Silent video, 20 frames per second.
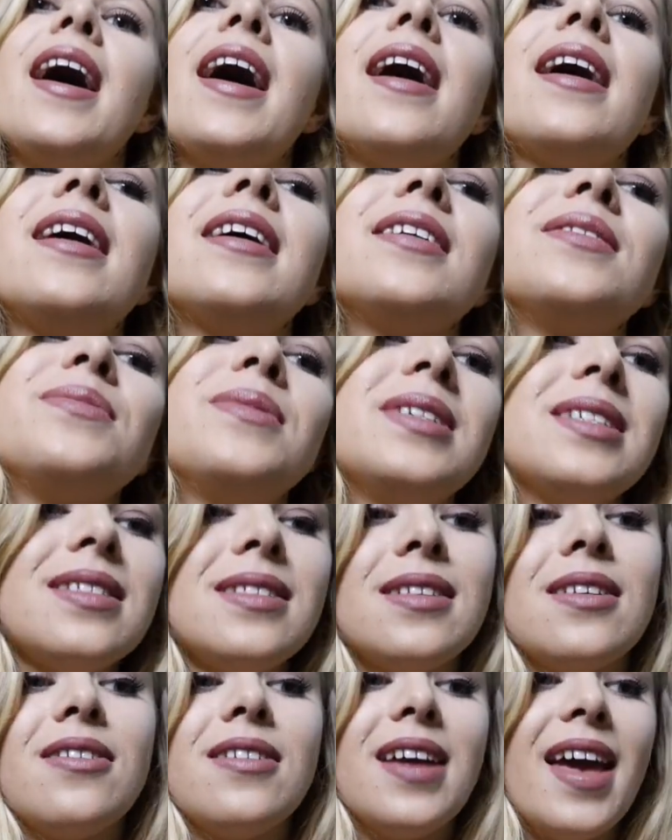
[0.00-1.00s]
Um,
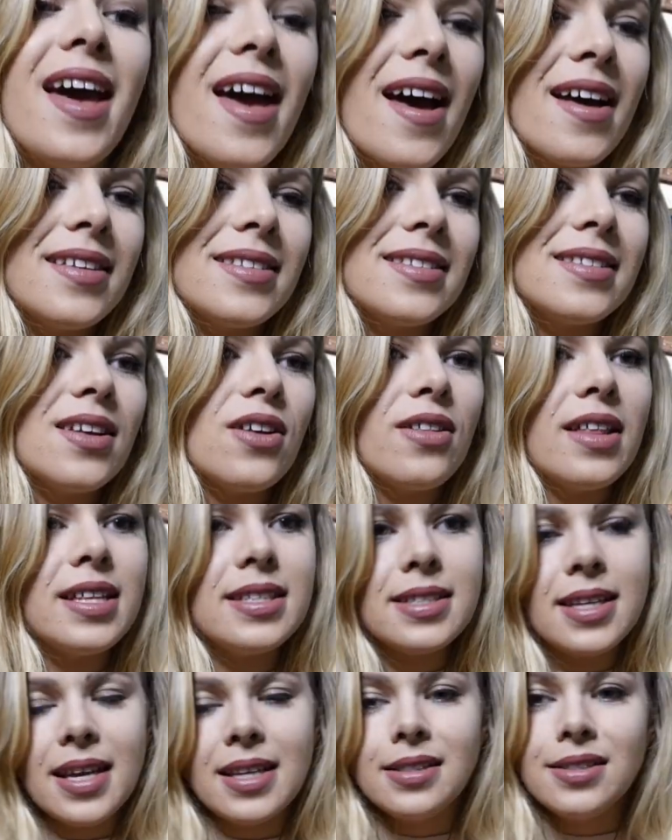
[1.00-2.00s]
so yeah, so
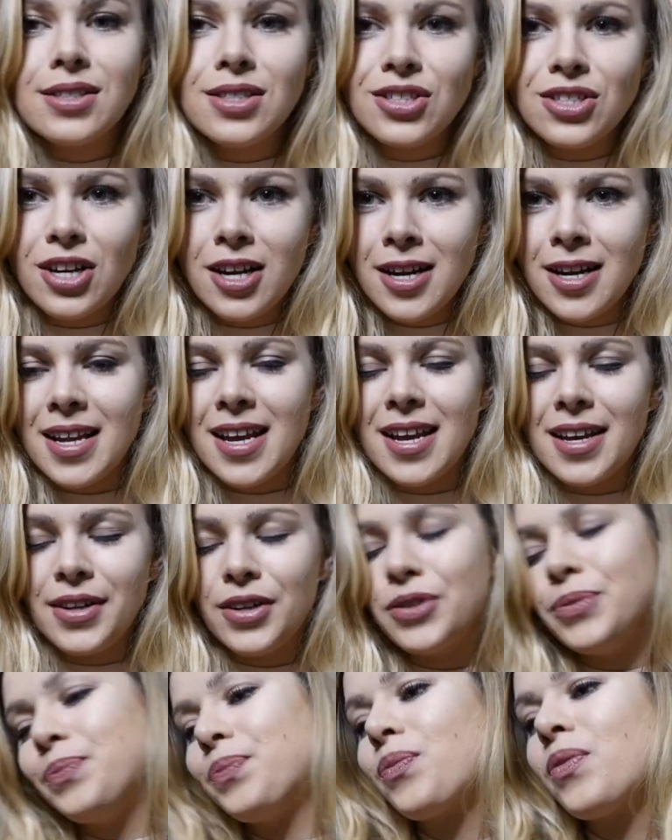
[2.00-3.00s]
let's get started.